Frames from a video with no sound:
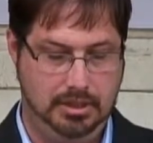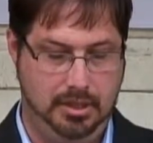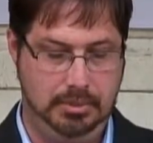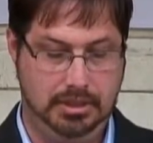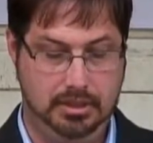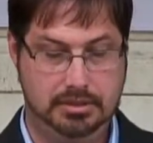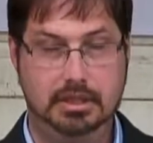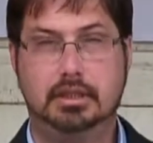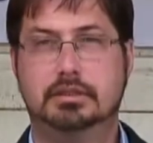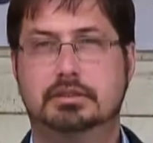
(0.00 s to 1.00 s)
because
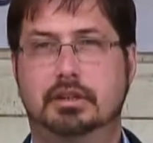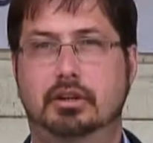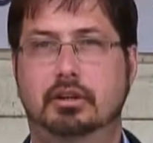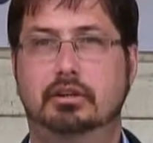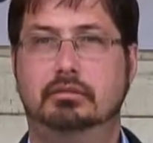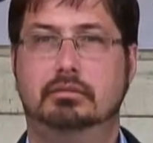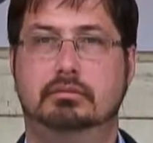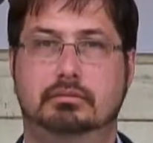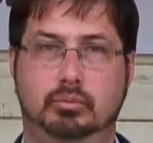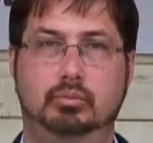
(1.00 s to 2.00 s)
he considered
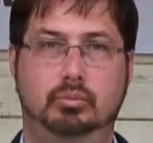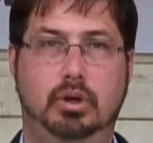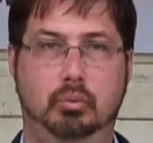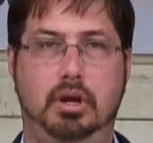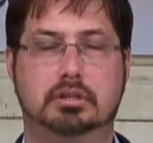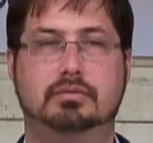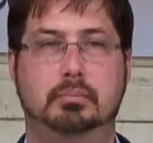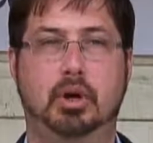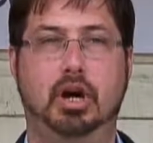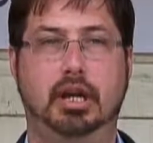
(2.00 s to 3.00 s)
what was
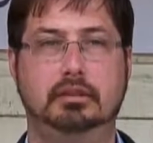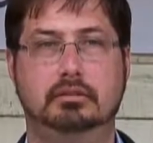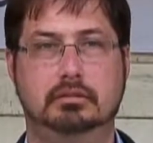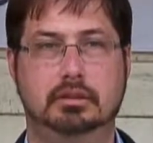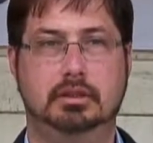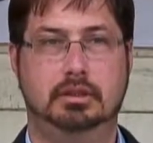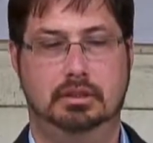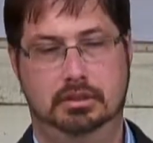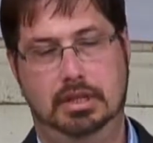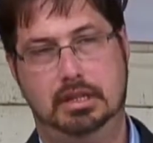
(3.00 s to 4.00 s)
Vermont
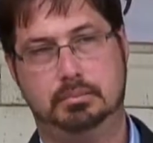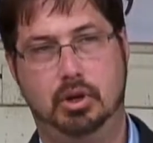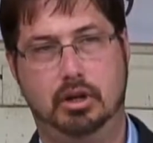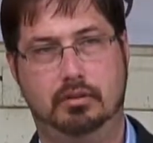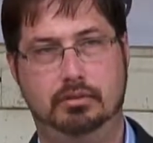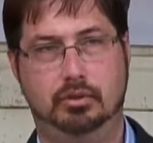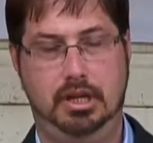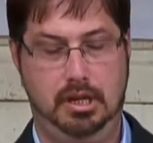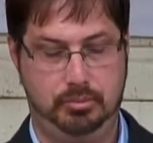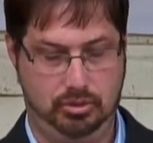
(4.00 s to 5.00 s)
as part of New
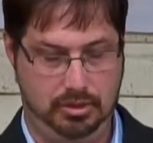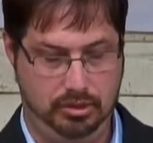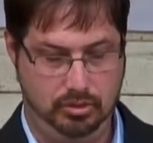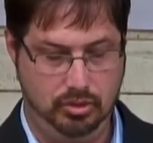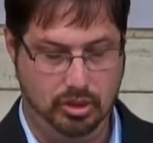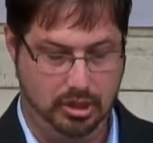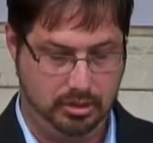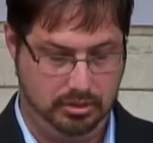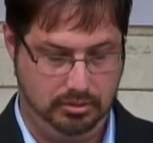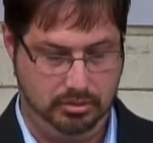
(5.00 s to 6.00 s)
Hampshire and New
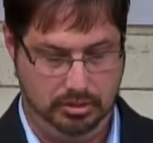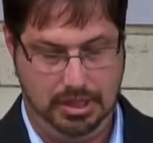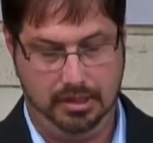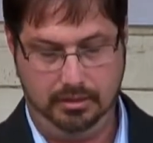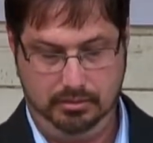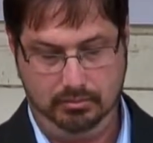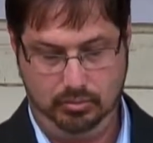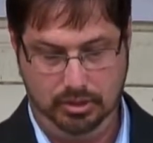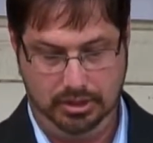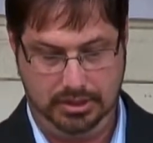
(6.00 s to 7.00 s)
York, not
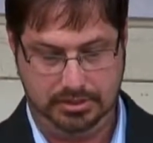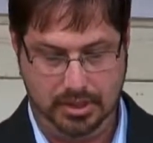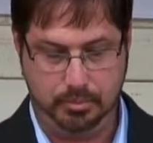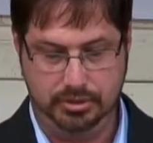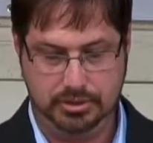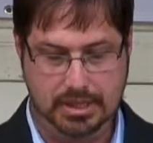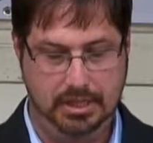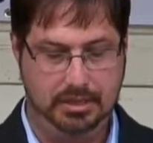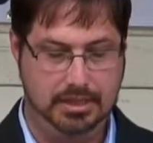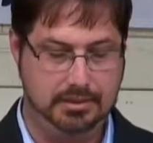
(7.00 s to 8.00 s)
really a separate
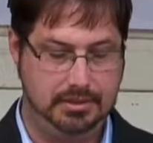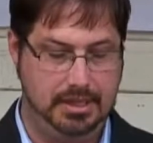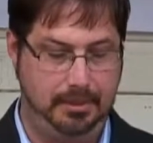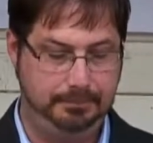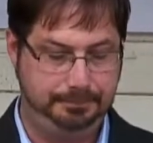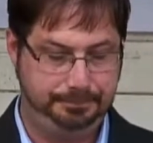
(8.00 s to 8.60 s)
state at that time.